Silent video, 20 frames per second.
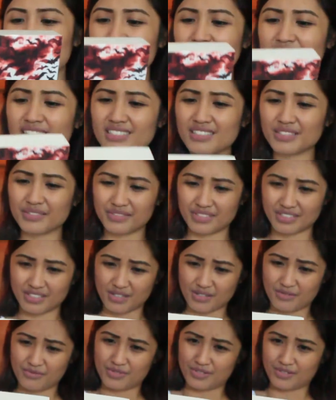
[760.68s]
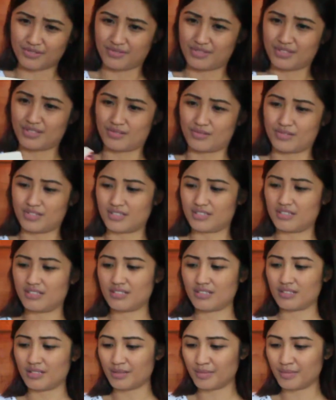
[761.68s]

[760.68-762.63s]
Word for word: Really love the cover of this one.